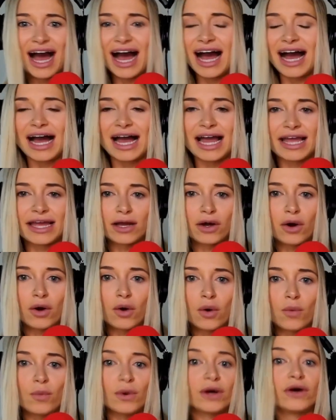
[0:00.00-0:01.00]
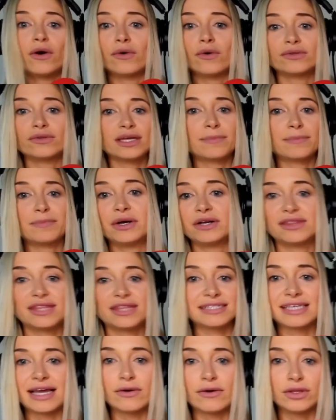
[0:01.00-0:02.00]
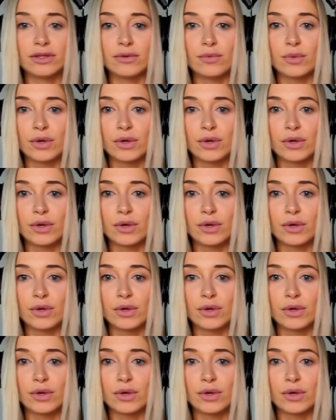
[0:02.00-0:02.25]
I will only put things out in the